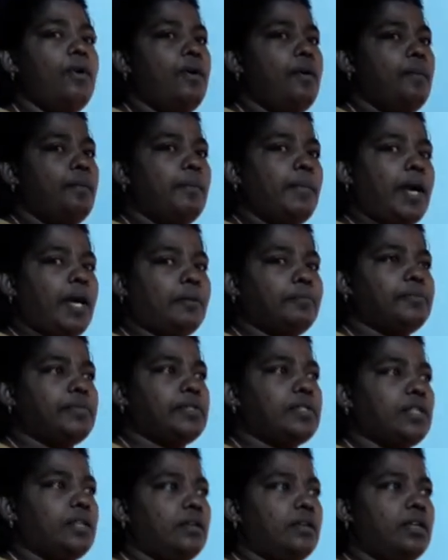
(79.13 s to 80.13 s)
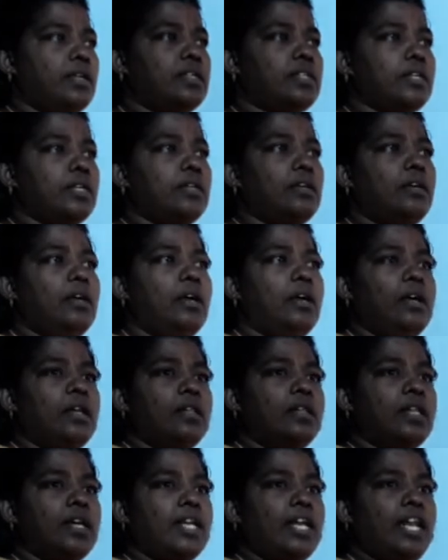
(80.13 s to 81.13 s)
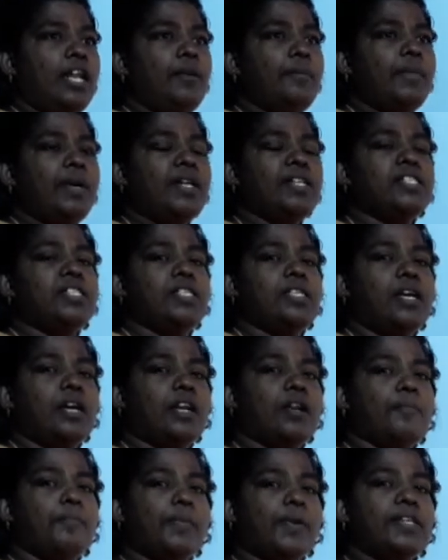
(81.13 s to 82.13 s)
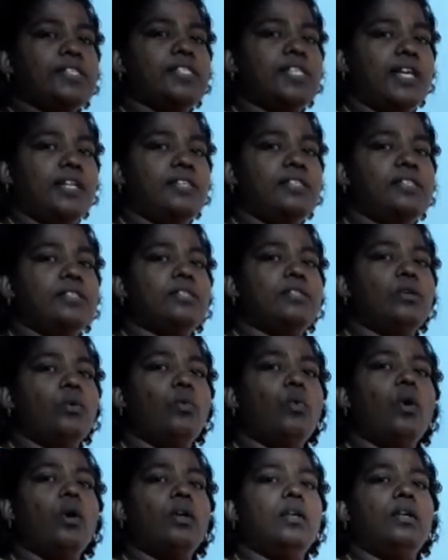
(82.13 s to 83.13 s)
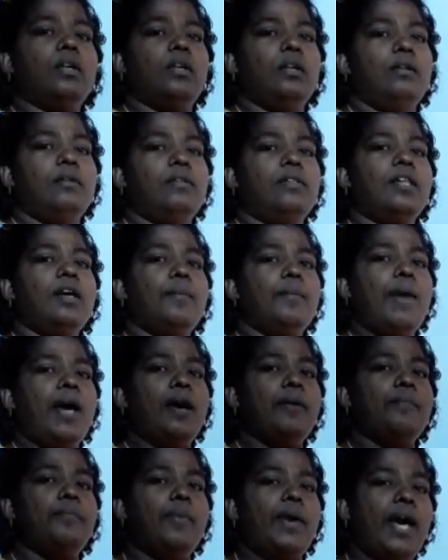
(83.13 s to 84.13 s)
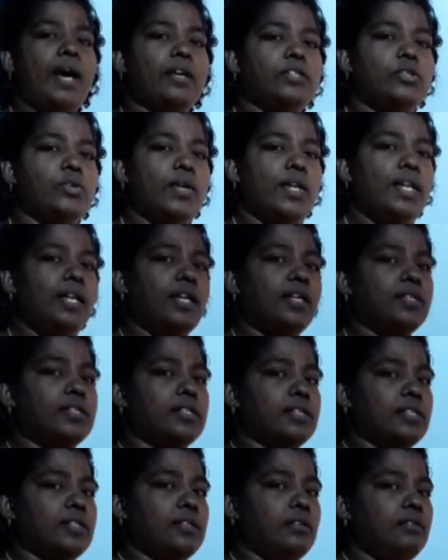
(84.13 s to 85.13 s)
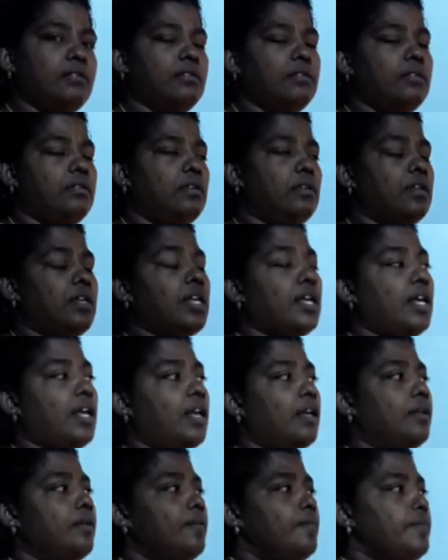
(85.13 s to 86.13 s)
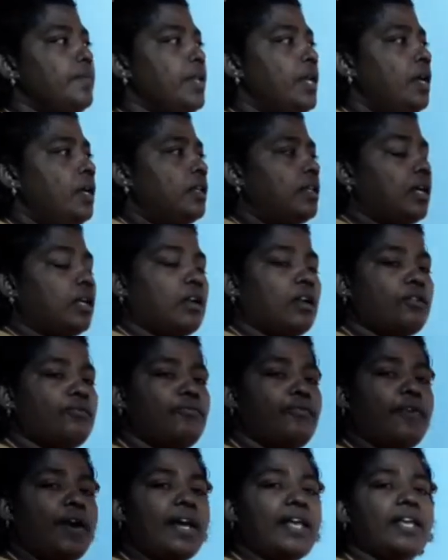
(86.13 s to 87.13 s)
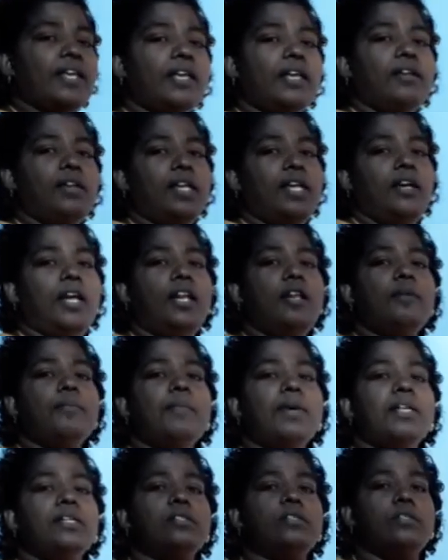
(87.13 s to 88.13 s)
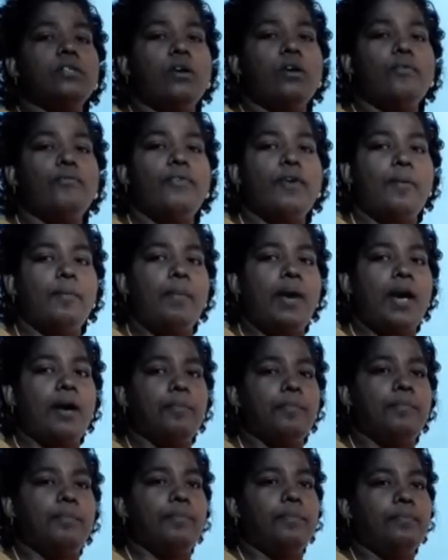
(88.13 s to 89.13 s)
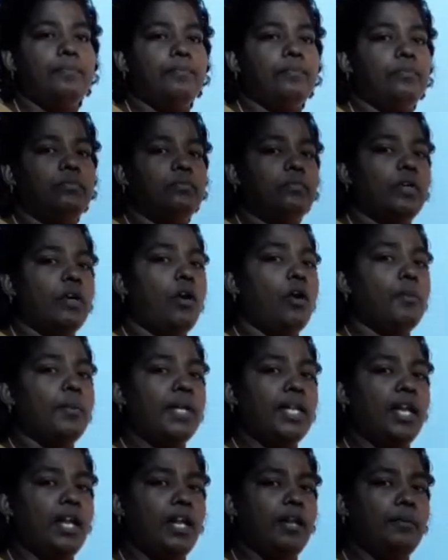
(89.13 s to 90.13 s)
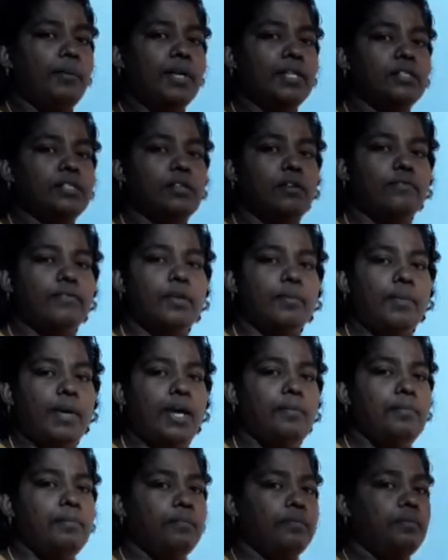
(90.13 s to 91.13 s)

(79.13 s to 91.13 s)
maps. The elements represents what the map actually is. Okay, there are 5 elements of a map. How many elements of the map?